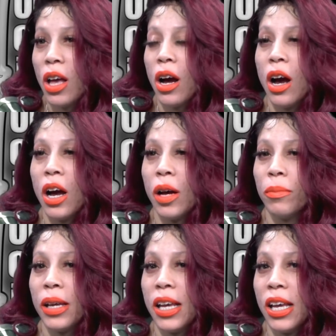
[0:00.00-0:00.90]

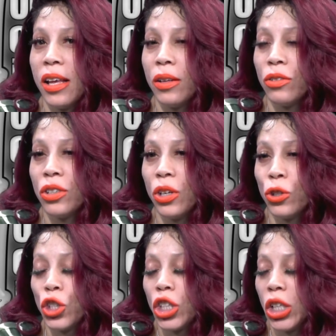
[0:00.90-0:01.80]
And, you know,
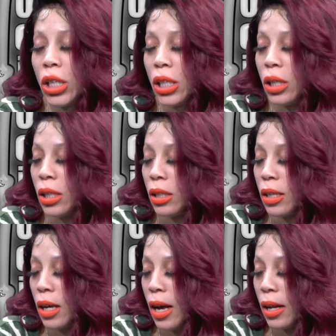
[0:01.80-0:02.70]
she
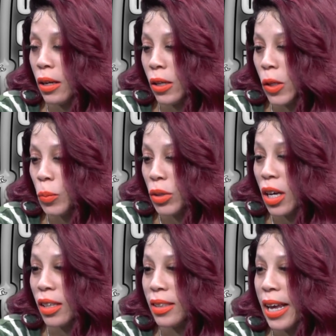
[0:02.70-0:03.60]
got
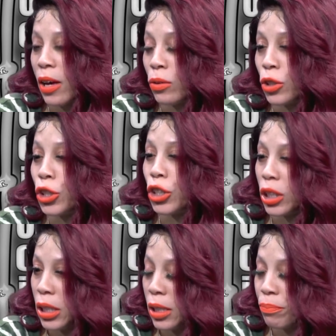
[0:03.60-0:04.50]
cut down
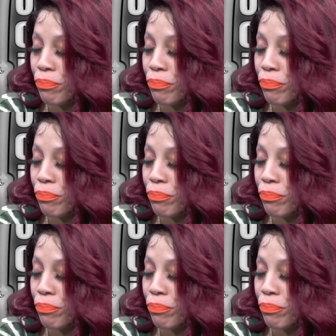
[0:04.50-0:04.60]
early.